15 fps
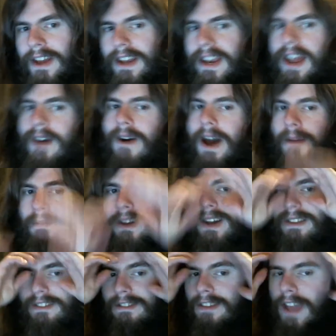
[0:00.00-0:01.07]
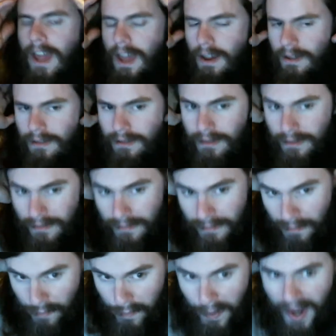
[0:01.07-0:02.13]
Now, I'm not saying,
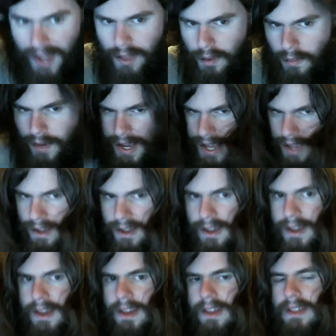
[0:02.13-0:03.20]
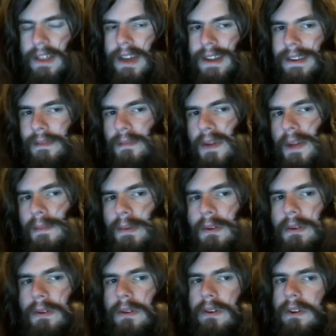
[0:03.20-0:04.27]
by the way, that
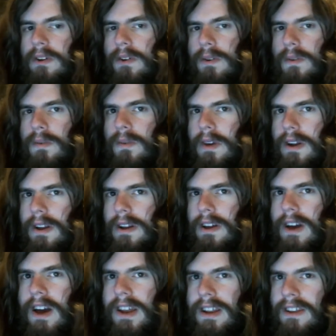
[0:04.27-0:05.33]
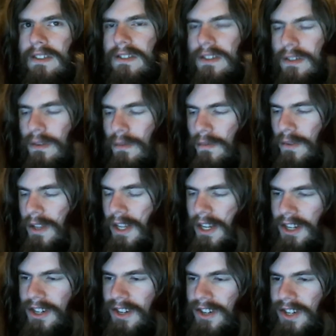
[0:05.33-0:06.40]
people who got into
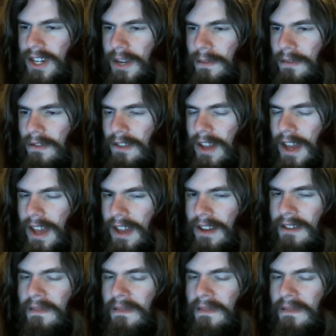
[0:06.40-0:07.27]
relationships like,